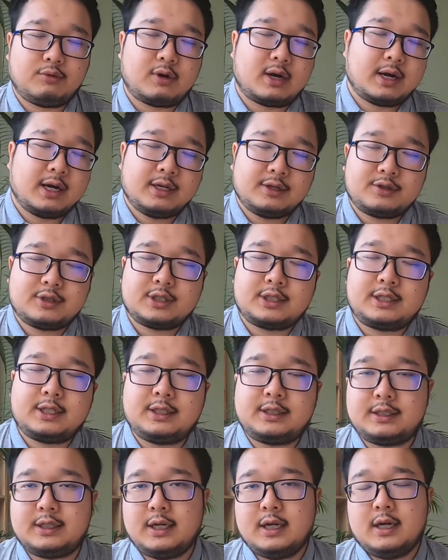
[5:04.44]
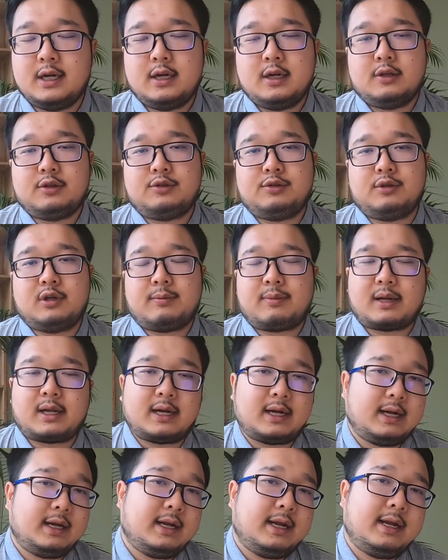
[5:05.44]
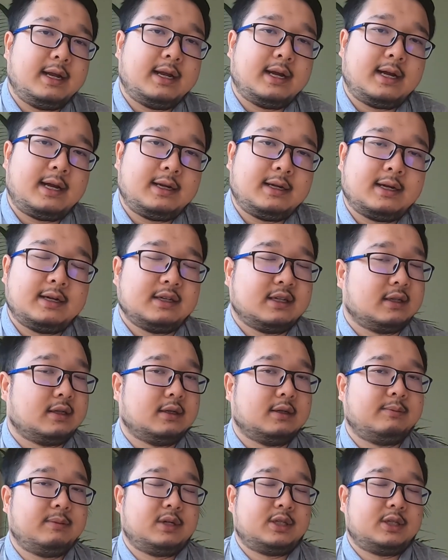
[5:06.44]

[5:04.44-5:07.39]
who are interested to apply AI and